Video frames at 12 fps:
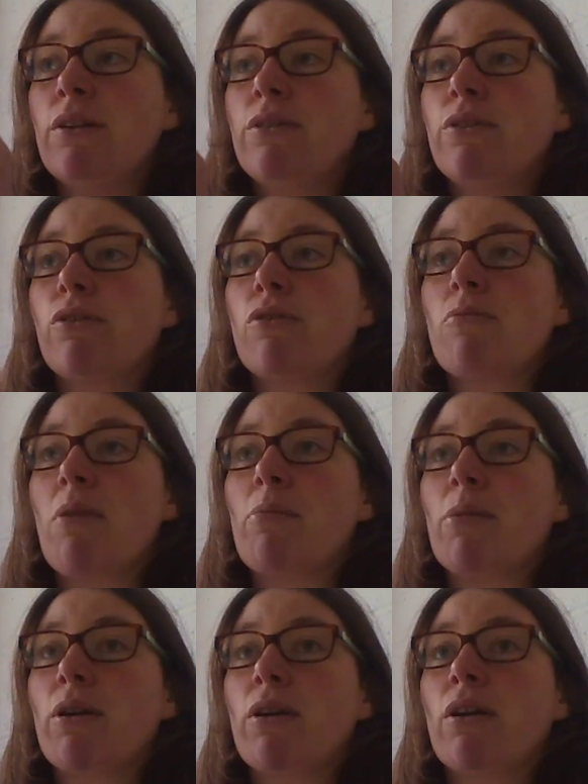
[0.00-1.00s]
Just
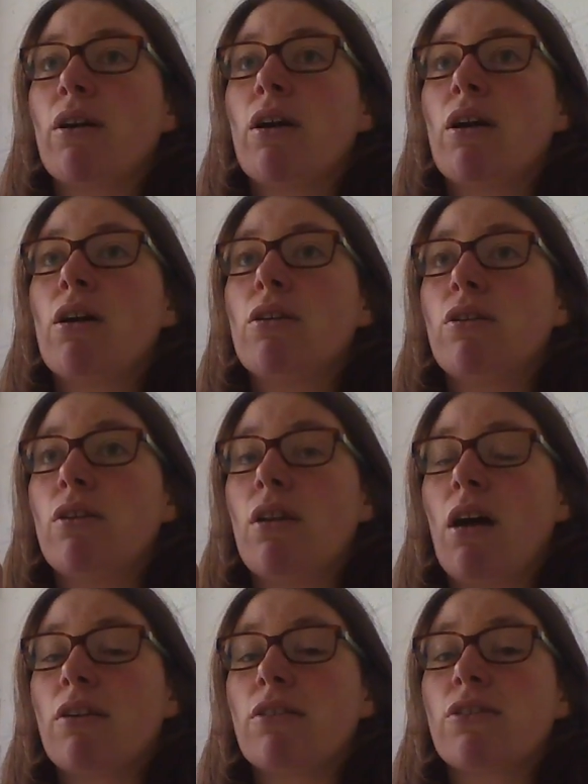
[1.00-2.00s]
remember
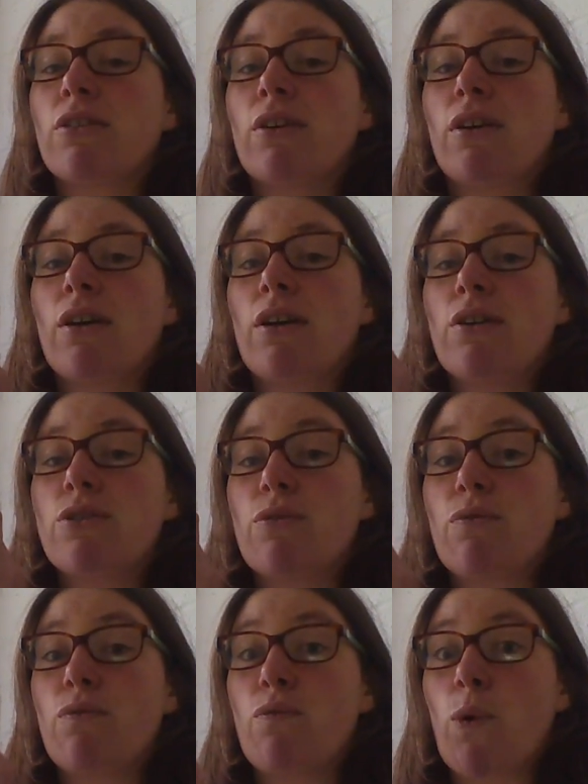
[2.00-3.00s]
not
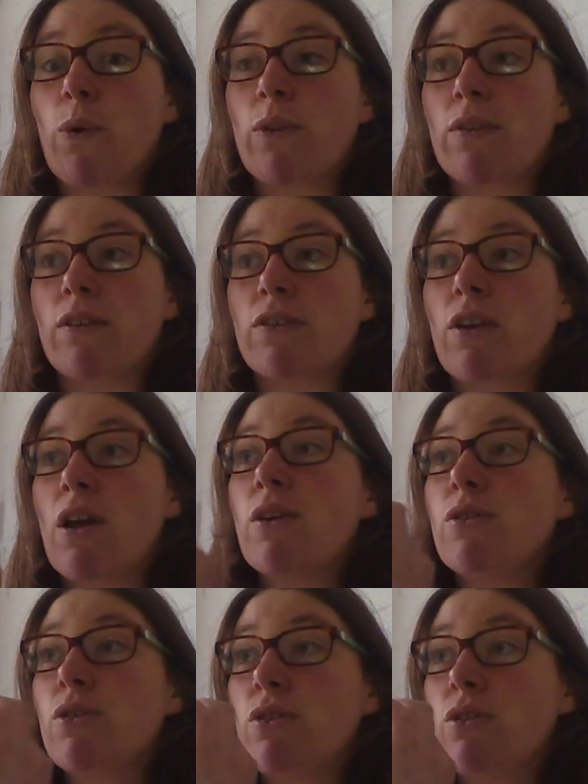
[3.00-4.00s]
to force it.
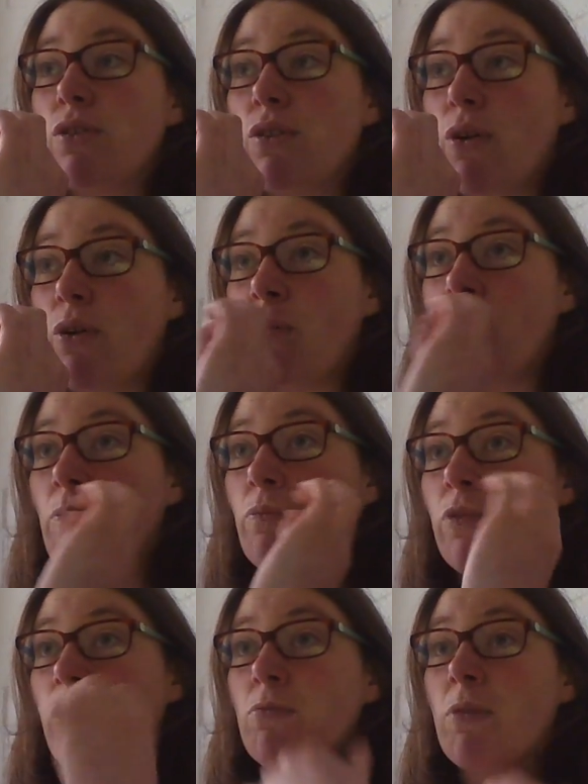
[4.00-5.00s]
So
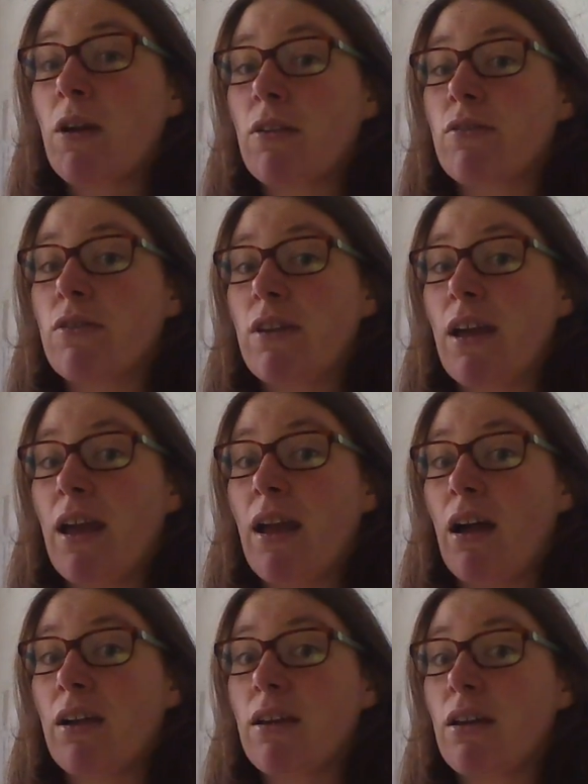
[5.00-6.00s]
just because today
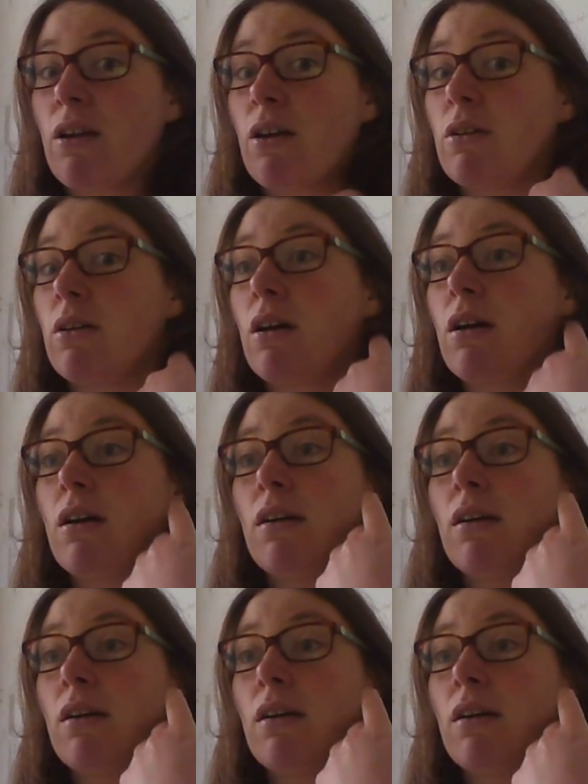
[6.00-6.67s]
I can go